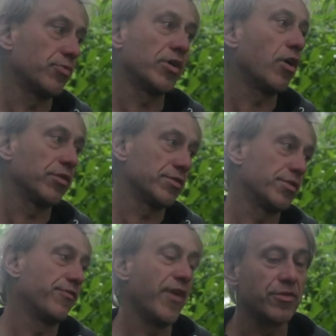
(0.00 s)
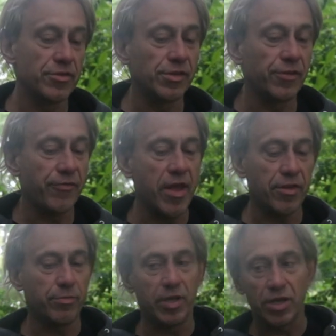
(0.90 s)
We call this defenders of the
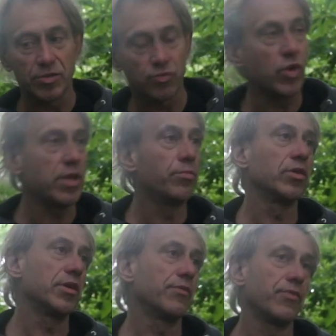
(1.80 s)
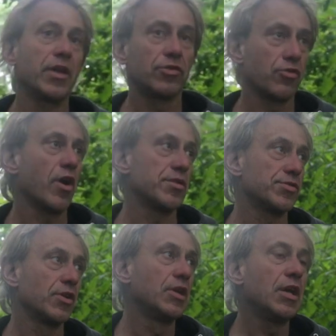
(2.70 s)
faith because we believe in
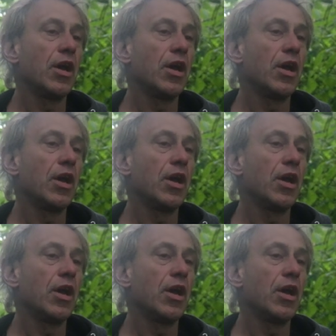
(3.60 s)
Christ.